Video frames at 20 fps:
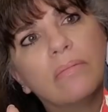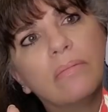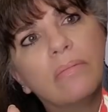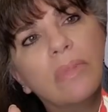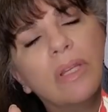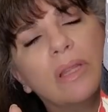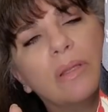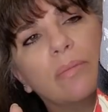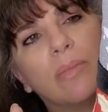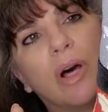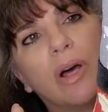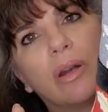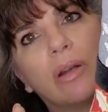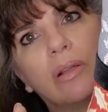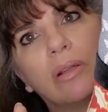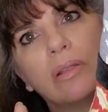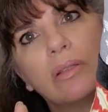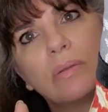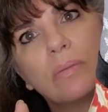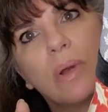the
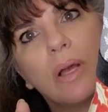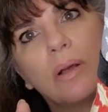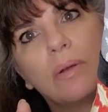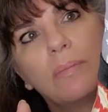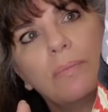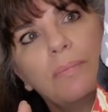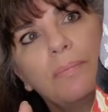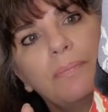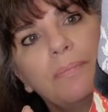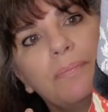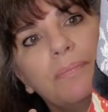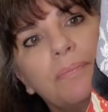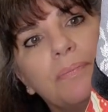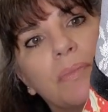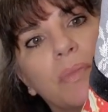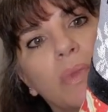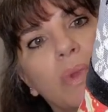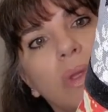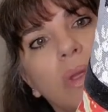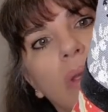model as well.
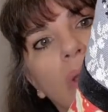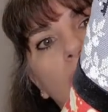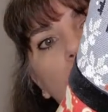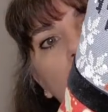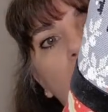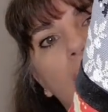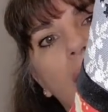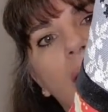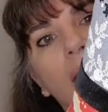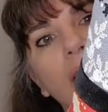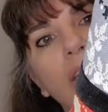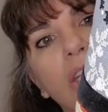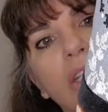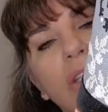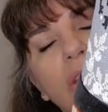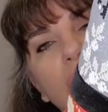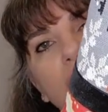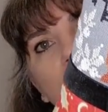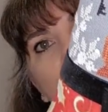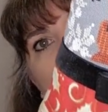And I
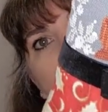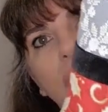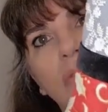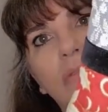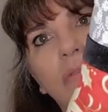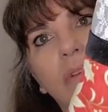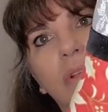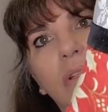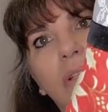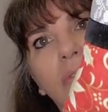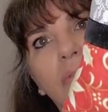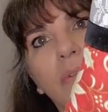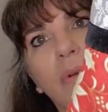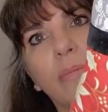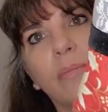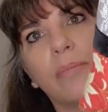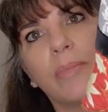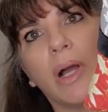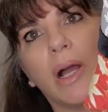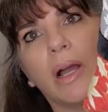just filled it
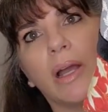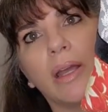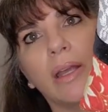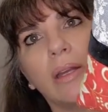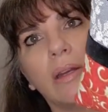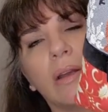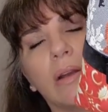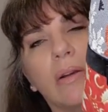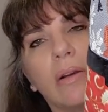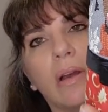from behind or